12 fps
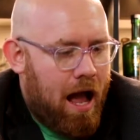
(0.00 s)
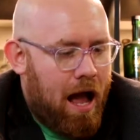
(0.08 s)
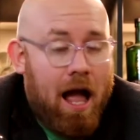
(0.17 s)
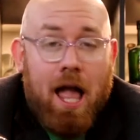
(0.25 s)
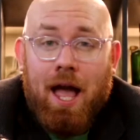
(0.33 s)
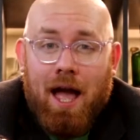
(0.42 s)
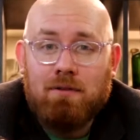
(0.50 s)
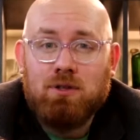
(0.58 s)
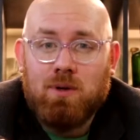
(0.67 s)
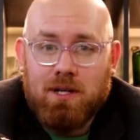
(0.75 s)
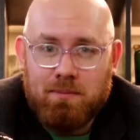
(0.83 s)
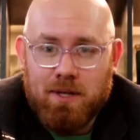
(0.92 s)
I have
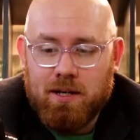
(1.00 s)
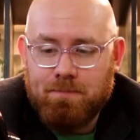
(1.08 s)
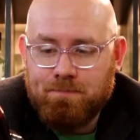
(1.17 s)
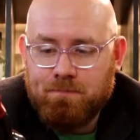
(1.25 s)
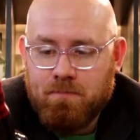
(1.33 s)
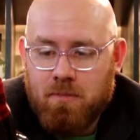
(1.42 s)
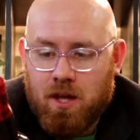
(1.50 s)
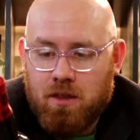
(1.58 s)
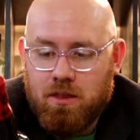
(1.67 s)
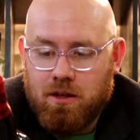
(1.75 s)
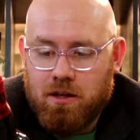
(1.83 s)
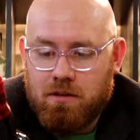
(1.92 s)
to admit
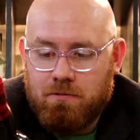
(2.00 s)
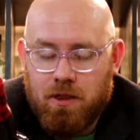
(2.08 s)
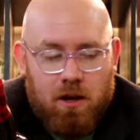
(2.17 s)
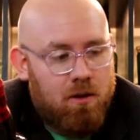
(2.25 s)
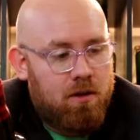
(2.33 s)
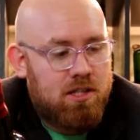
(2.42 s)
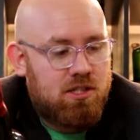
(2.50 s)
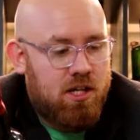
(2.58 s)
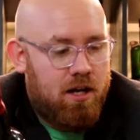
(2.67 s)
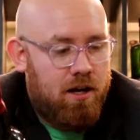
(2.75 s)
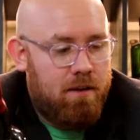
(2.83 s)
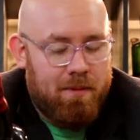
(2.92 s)
that for the longest
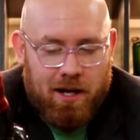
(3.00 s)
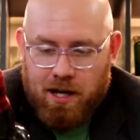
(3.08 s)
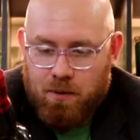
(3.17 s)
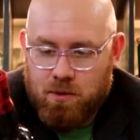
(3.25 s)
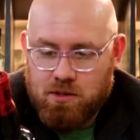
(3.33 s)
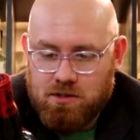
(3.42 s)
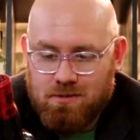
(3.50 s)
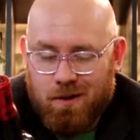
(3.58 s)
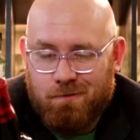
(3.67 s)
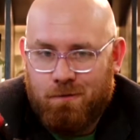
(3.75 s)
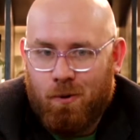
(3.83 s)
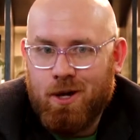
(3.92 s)
time I was
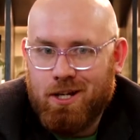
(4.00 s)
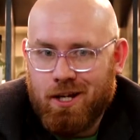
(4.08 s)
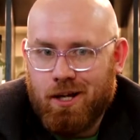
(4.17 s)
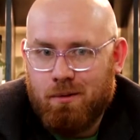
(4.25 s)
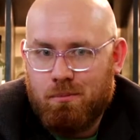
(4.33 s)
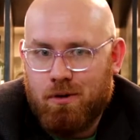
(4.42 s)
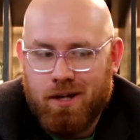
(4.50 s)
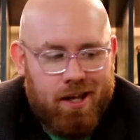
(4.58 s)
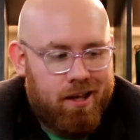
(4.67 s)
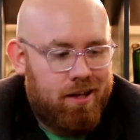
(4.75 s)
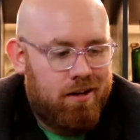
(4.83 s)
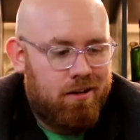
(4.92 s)
avoiding
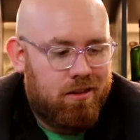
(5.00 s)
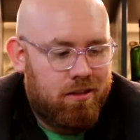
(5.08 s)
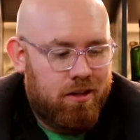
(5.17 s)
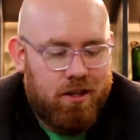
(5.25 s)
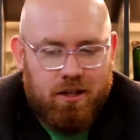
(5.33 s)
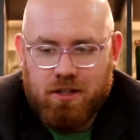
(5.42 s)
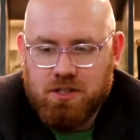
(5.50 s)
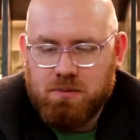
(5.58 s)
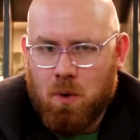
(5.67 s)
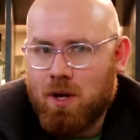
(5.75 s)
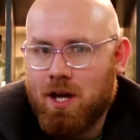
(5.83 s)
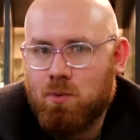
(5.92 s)
bringing in the
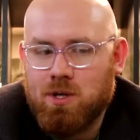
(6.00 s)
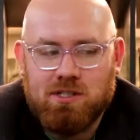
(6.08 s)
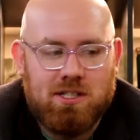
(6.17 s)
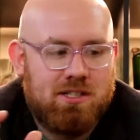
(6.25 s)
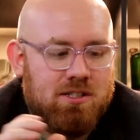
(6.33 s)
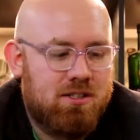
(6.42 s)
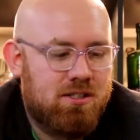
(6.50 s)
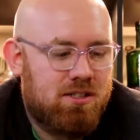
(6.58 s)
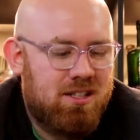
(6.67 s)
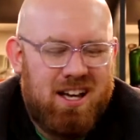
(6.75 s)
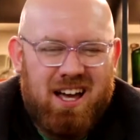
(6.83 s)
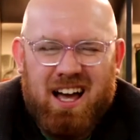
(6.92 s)
Smokehead whiskies
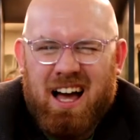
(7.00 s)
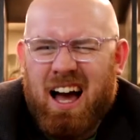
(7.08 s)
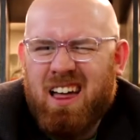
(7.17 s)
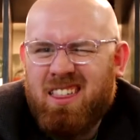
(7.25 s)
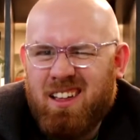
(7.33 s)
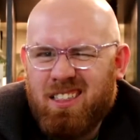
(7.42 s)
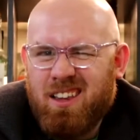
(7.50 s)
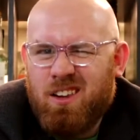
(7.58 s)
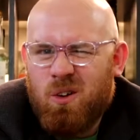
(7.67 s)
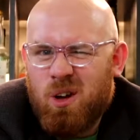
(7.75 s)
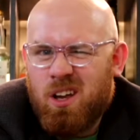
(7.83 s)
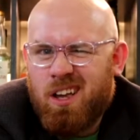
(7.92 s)
because I think they
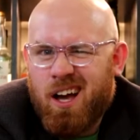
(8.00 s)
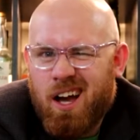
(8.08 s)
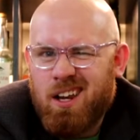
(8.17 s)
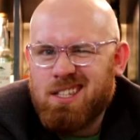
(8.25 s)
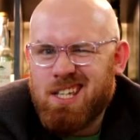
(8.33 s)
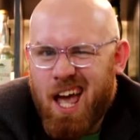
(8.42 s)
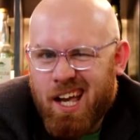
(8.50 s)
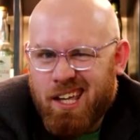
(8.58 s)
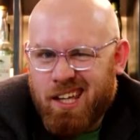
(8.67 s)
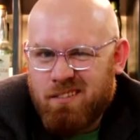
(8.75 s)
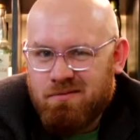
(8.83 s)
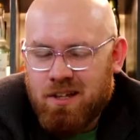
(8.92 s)
look kind of
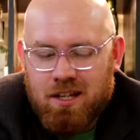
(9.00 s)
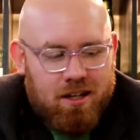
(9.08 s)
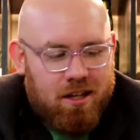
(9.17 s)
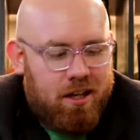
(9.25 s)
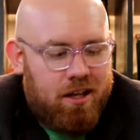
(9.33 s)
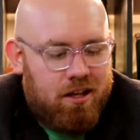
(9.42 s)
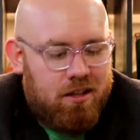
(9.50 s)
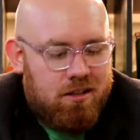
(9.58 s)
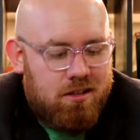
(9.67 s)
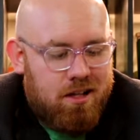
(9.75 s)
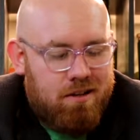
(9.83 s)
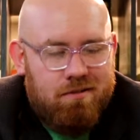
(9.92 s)
tacky.
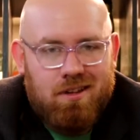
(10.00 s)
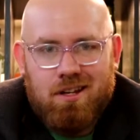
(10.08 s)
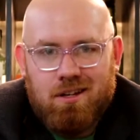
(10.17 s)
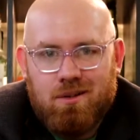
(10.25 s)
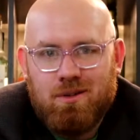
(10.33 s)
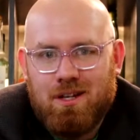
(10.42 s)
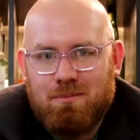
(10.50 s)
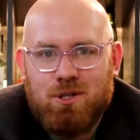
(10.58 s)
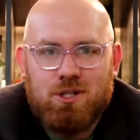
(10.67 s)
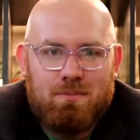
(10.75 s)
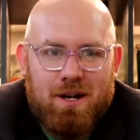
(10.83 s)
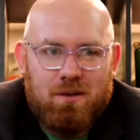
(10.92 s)
And I didn't really know that
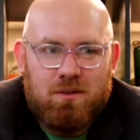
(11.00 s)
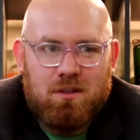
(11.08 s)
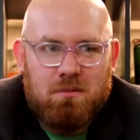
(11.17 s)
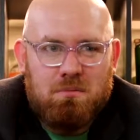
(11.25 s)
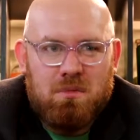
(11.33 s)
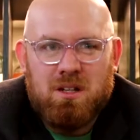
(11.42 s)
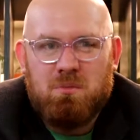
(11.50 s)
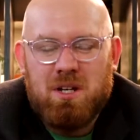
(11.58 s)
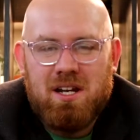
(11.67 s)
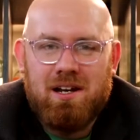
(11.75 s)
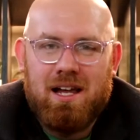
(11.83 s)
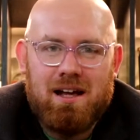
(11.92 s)
much about them, and we
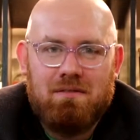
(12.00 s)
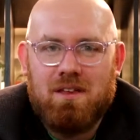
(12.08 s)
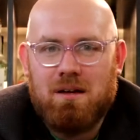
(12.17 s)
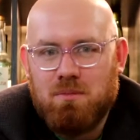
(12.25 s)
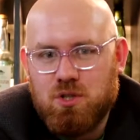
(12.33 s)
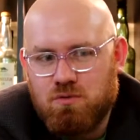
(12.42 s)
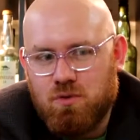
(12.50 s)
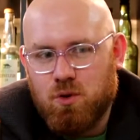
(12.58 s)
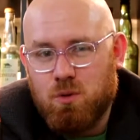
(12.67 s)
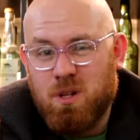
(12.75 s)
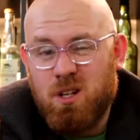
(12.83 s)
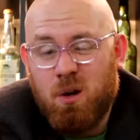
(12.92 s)
didn't have that much
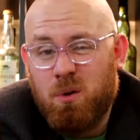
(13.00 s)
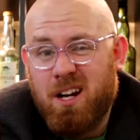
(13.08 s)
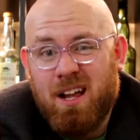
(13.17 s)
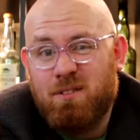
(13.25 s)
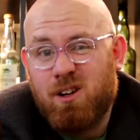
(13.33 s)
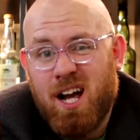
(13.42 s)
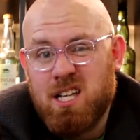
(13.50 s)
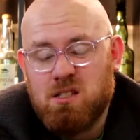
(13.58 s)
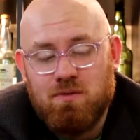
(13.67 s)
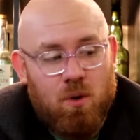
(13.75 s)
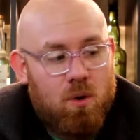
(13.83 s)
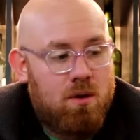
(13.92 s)
room, and no one had ever
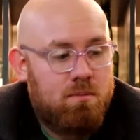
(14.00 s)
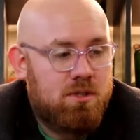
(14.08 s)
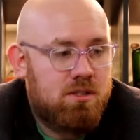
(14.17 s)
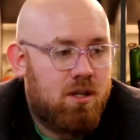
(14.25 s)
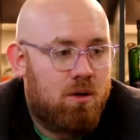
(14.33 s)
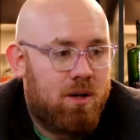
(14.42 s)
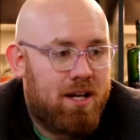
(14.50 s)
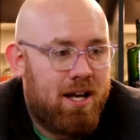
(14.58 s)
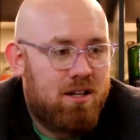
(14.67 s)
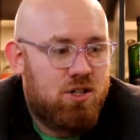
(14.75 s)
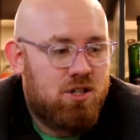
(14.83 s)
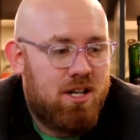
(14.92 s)
asked for them, so I
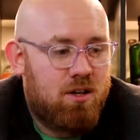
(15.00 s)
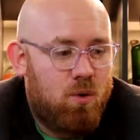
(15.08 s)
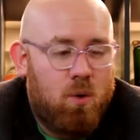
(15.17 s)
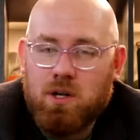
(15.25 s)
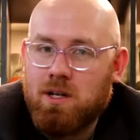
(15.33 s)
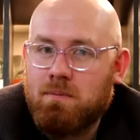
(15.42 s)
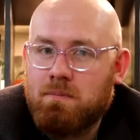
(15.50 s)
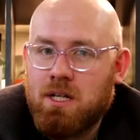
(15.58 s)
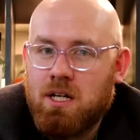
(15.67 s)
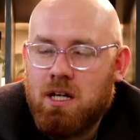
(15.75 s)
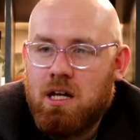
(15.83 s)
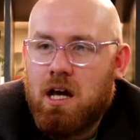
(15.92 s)
kind of just ignored it.
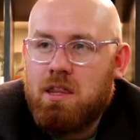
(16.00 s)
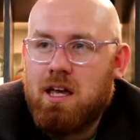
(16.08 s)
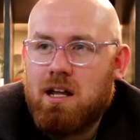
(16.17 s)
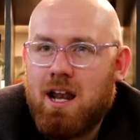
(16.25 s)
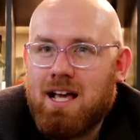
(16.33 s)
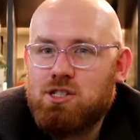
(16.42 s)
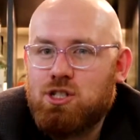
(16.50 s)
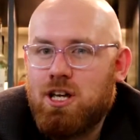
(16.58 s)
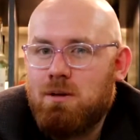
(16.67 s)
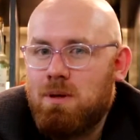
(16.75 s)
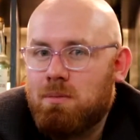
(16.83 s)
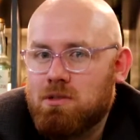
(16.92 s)
And then last
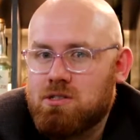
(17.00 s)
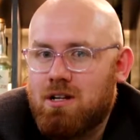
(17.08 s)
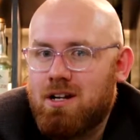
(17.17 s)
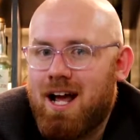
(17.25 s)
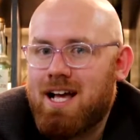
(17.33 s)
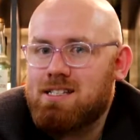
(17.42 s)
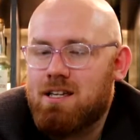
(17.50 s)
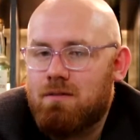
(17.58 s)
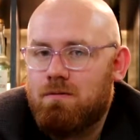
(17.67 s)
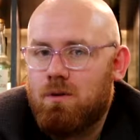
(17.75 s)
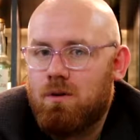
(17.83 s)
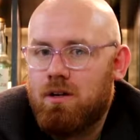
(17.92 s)
year, people started
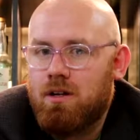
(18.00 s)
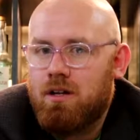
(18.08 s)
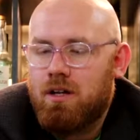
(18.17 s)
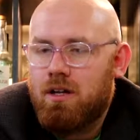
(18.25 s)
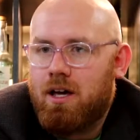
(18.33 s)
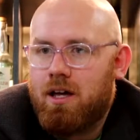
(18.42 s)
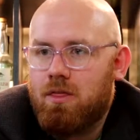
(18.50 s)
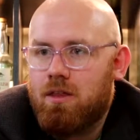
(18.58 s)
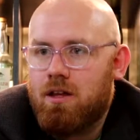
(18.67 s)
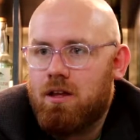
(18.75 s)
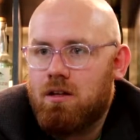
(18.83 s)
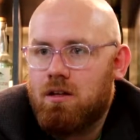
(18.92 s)
asking for it, and
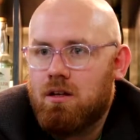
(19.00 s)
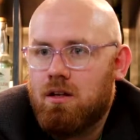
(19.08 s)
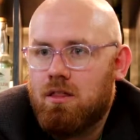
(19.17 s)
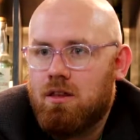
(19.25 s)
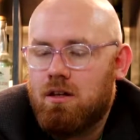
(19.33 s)
then